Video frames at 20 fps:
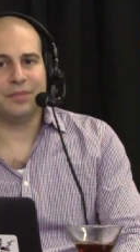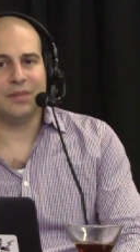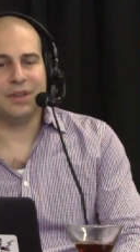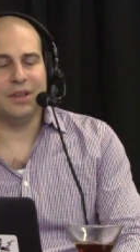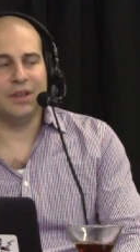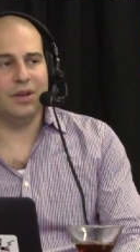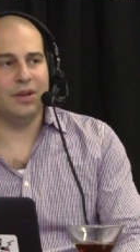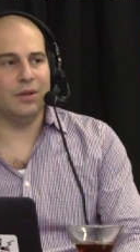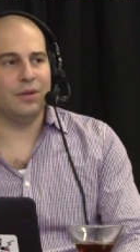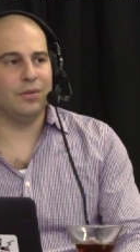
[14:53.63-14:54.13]

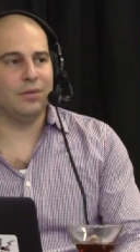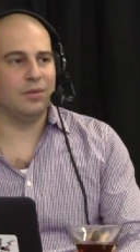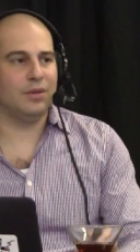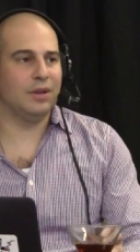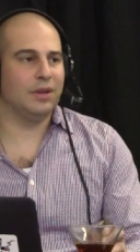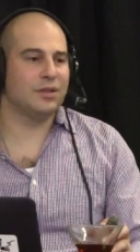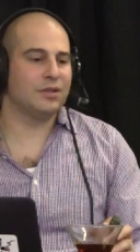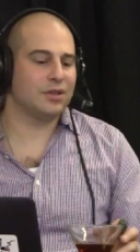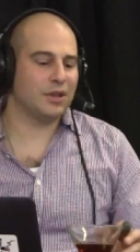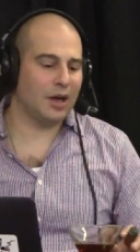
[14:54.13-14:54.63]
you,
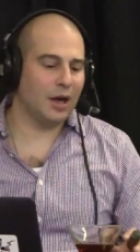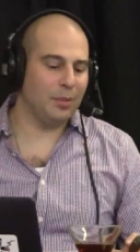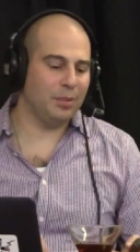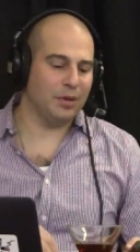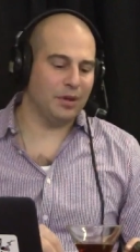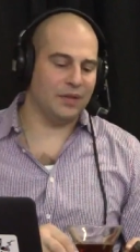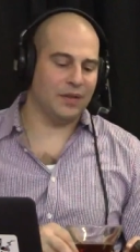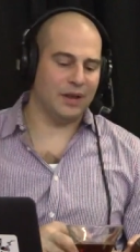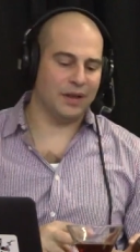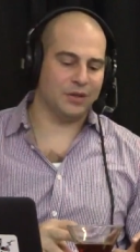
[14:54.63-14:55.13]
there's a couple
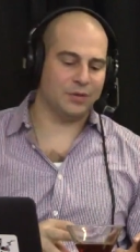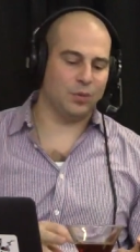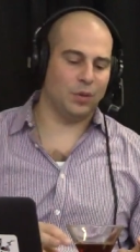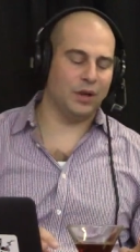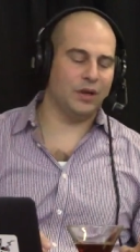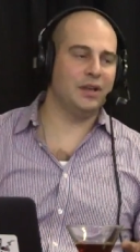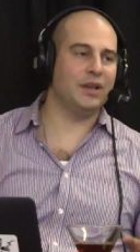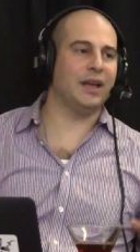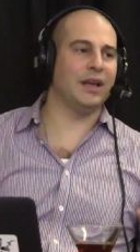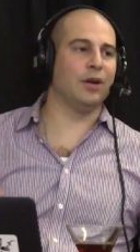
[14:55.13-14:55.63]
of things.
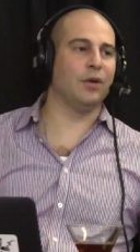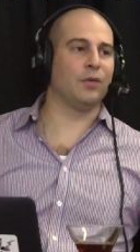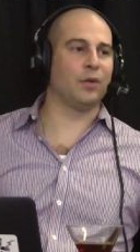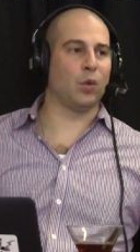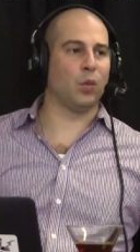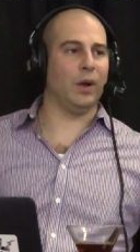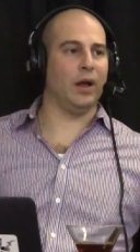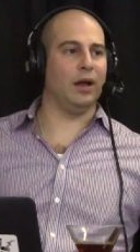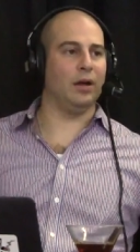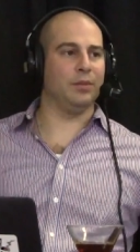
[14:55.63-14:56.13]
One, you get
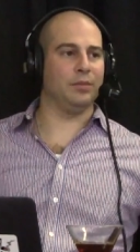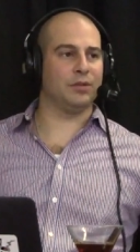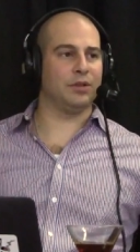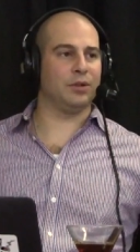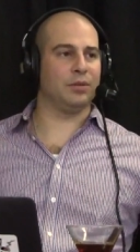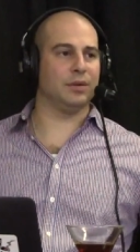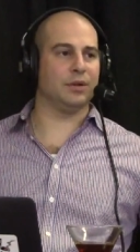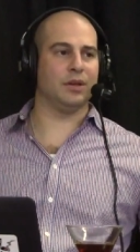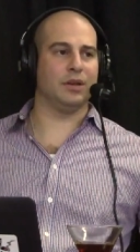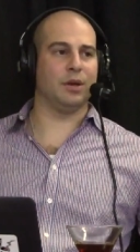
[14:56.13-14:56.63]
overwhelmed
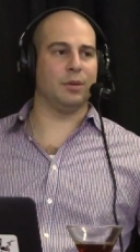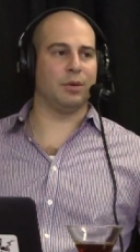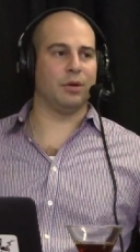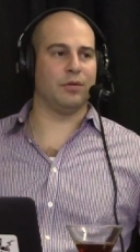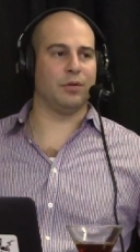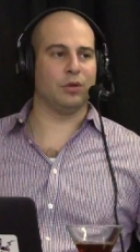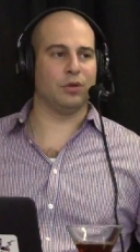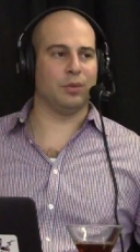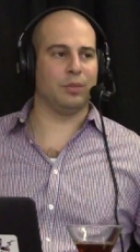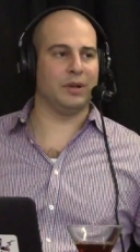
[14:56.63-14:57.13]
with the number
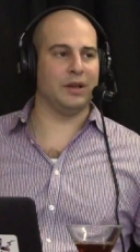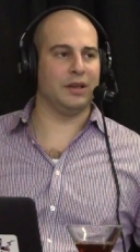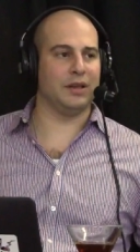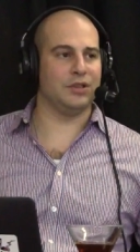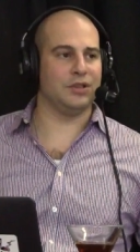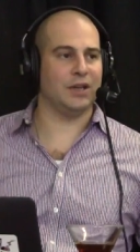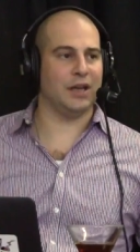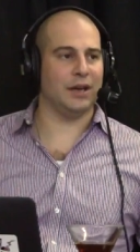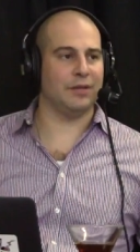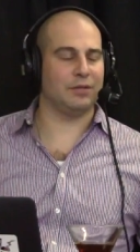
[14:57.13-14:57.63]
of
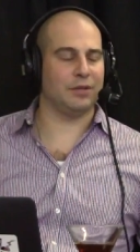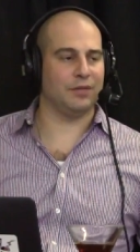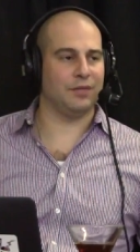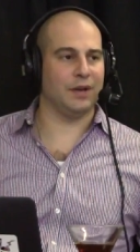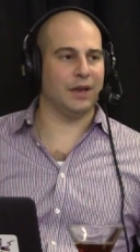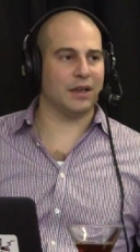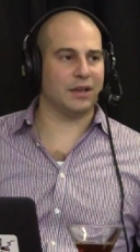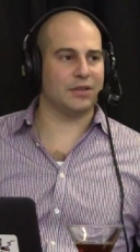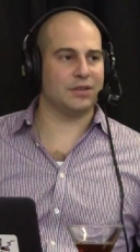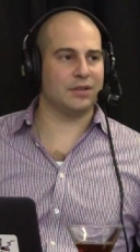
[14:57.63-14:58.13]
vulnerabilities you have to
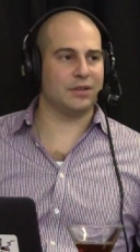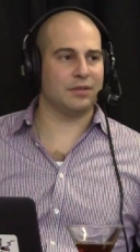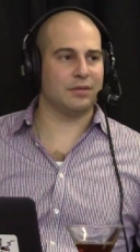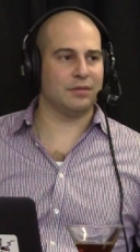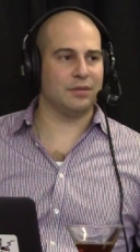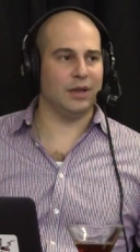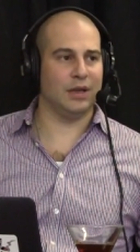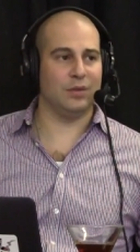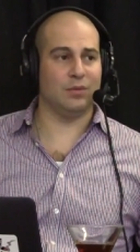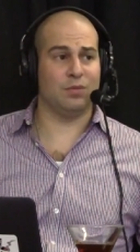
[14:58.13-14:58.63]
fix.
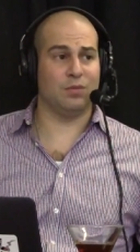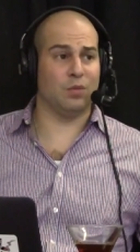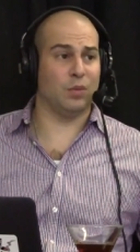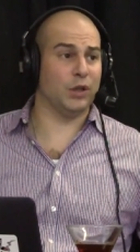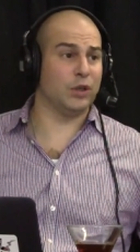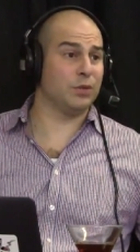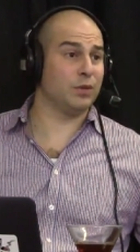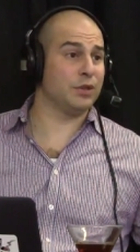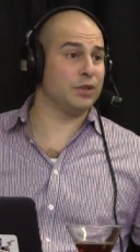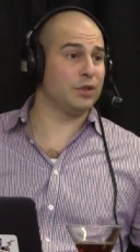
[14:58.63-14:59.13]
And
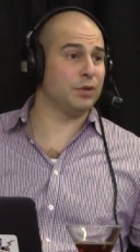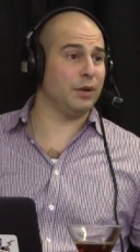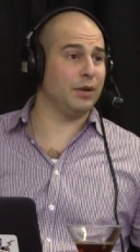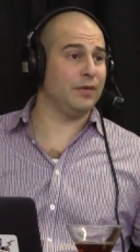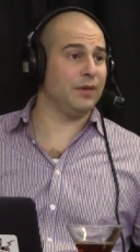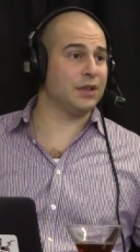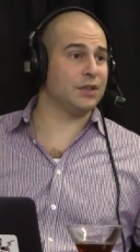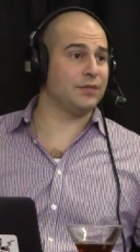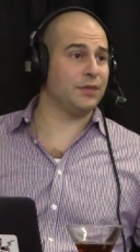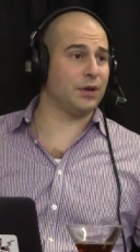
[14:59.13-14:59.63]
which ones do I
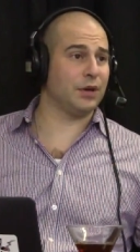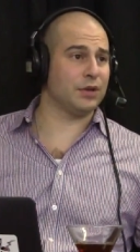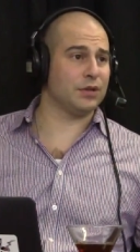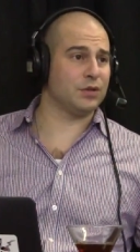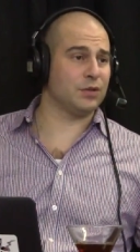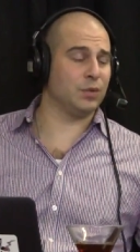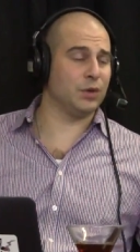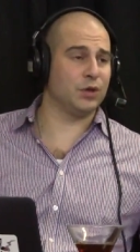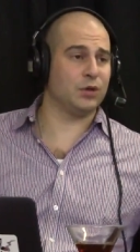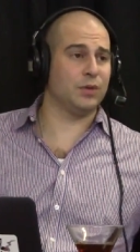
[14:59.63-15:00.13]
fix
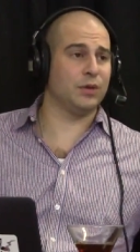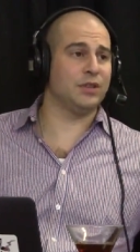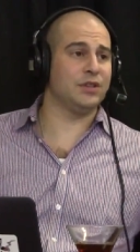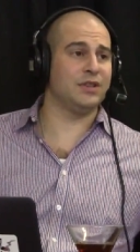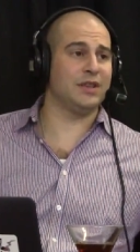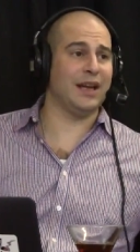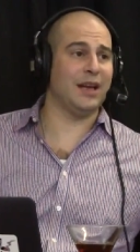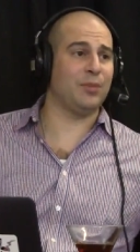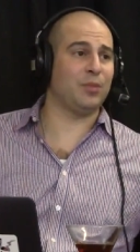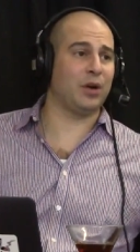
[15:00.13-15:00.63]
first? Which
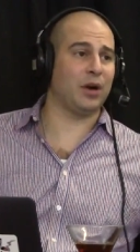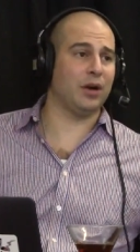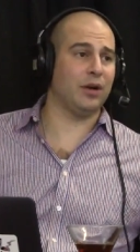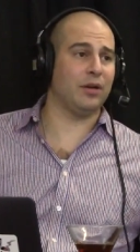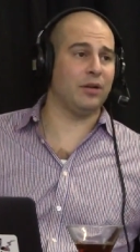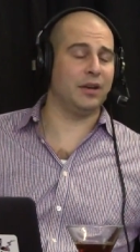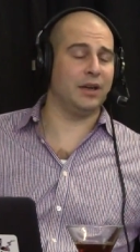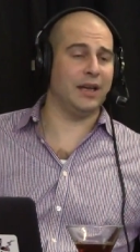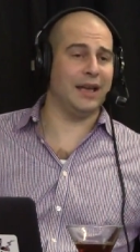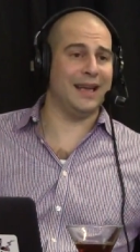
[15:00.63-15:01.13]
ones take
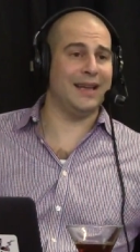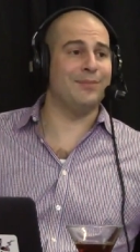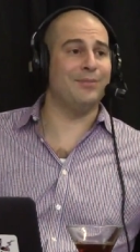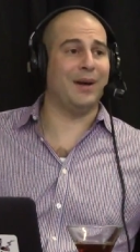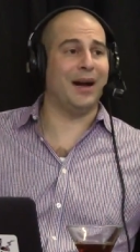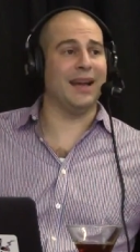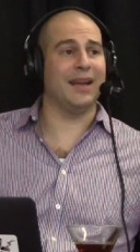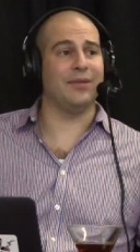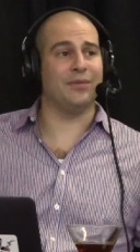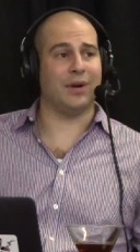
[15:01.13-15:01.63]
priority in
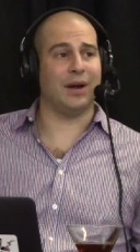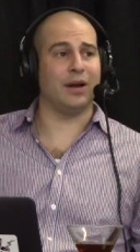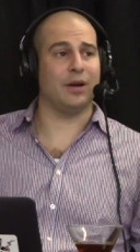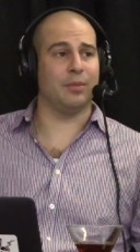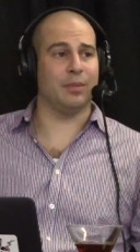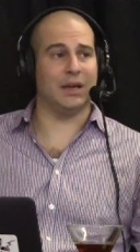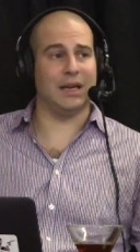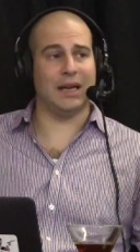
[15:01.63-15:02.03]
my environment?